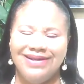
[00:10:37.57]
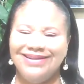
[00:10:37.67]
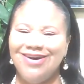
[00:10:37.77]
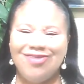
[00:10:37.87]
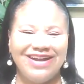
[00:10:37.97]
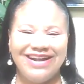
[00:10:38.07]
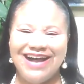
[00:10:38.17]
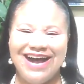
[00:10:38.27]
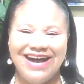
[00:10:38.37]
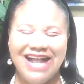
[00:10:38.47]
Glory to
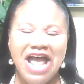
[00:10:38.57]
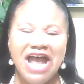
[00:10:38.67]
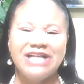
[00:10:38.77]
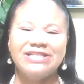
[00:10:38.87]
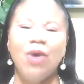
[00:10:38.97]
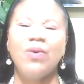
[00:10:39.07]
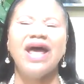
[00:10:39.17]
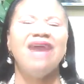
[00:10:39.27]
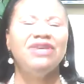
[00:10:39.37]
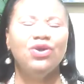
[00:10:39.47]
God. And so
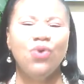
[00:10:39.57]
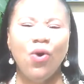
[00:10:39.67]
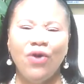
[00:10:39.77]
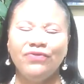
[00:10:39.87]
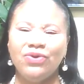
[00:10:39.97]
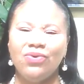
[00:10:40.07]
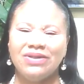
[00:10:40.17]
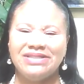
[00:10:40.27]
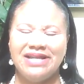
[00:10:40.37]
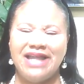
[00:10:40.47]
whatever you're going through
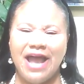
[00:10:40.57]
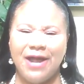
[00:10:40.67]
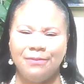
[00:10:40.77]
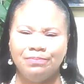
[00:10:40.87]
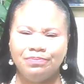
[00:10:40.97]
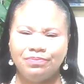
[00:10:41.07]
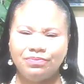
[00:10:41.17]
on today,